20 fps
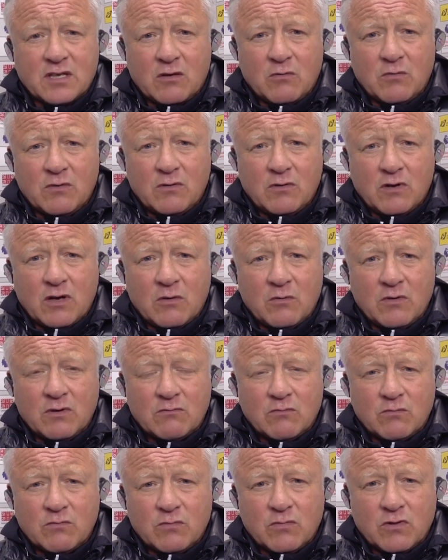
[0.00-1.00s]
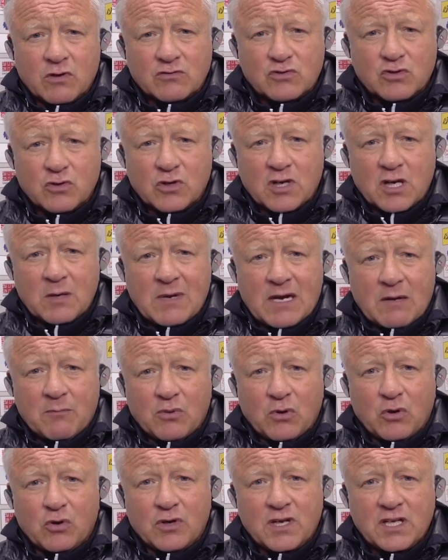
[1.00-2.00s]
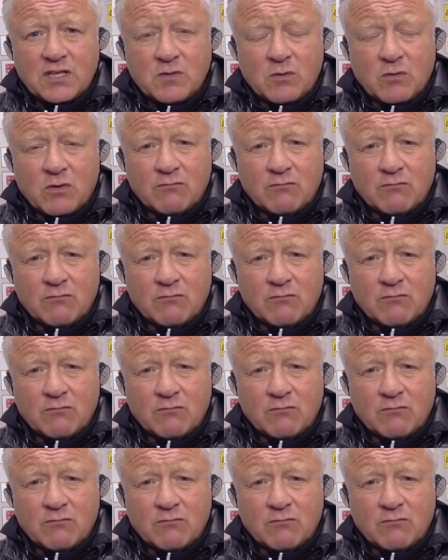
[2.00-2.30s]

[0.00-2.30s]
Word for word: So, you know, we're, we're not talking about plaudits.